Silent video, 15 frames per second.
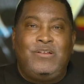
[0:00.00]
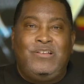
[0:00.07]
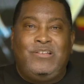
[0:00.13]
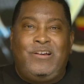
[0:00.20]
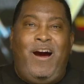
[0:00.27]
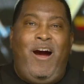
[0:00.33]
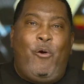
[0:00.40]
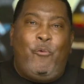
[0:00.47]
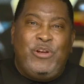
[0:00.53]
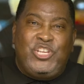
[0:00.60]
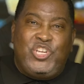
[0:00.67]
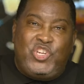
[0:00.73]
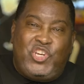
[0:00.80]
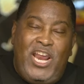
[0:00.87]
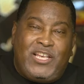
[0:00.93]
God
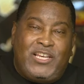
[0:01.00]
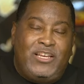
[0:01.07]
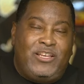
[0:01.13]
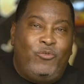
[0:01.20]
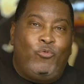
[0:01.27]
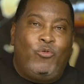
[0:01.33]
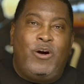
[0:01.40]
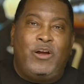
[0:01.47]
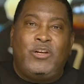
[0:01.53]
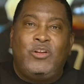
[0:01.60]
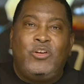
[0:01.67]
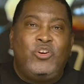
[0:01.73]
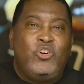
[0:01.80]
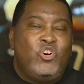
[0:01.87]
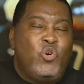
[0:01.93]
rejected the one
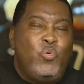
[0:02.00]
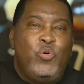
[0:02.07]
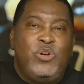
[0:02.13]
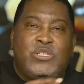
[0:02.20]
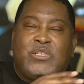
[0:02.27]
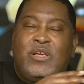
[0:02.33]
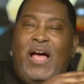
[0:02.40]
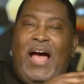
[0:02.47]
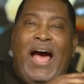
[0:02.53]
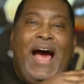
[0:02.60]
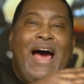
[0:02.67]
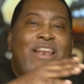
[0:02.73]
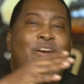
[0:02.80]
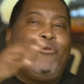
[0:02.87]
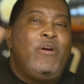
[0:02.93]
who was
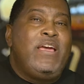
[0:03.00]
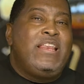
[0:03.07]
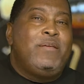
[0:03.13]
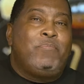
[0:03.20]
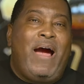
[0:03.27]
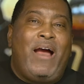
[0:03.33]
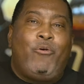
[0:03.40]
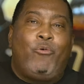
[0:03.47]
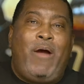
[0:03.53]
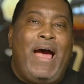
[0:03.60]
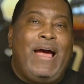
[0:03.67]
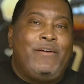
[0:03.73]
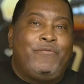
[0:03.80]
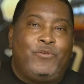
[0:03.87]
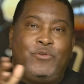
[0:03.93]
highly rated by
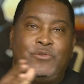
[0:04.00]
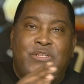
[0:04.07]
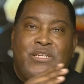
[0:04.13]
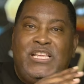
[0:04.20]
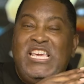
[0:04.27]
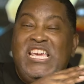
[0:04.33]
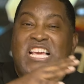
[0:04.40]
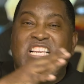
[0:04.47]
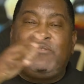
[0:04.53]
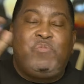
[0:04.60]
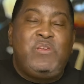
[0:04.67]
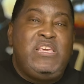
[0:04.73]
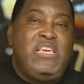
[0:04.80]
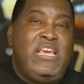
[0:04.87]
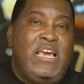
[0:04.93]
rivals and
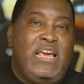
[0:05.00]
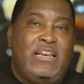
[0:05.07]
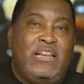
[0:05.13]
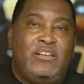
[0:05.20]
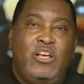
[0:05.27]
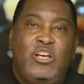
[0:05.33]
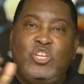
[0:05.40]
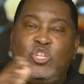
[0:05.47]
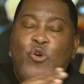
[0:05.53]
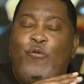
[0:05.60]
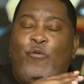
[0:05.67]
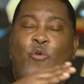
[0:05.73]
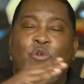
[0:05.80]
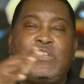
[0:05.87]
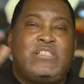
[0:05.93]
ESPN and
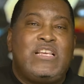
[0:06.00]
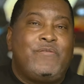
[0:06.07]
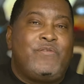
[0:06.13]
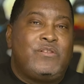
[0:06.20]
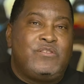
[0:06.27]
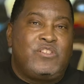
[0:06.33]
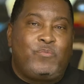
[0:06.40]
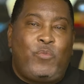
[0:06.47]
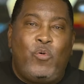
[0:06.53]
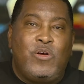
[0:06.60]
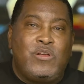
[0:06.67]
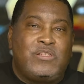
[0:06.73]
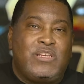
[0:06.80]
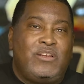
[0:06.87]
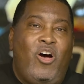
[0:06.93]
247
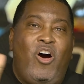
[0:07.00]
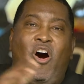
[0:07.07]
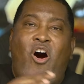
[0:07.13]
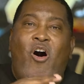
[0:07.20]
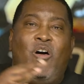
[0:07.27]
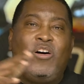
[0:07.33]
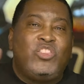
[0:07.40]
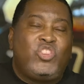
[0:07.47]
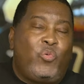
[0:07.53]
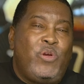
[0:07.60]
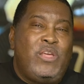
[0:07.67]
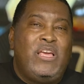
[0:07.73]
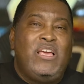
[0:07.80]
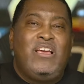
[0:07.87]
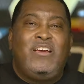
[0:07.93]
Sports and On3.